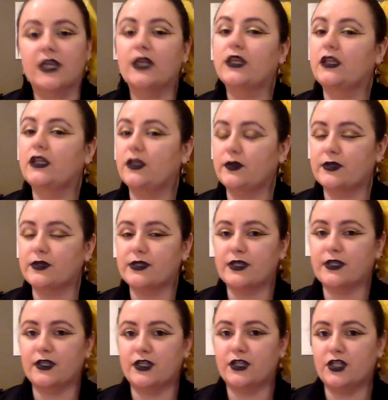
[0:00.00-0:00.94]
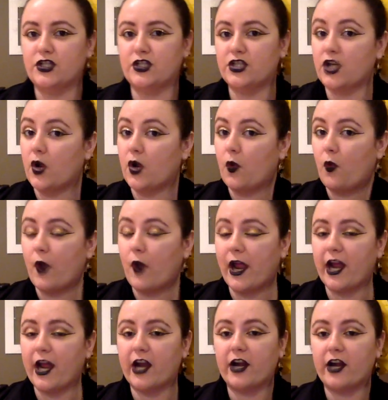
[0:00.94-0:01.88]
usage,
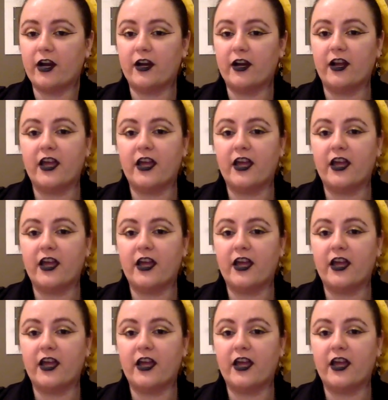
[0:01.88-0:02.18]
wear,